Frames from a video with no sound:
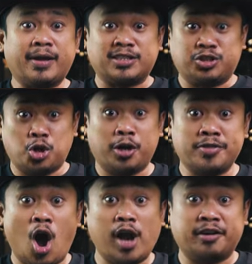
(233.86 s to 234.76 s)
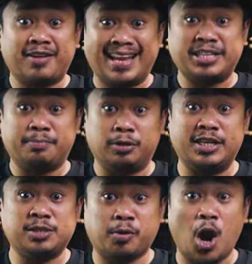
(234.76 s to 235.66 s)
because during the height of
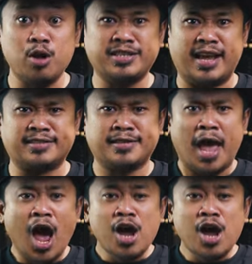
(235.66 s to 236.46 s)
anti-police protests,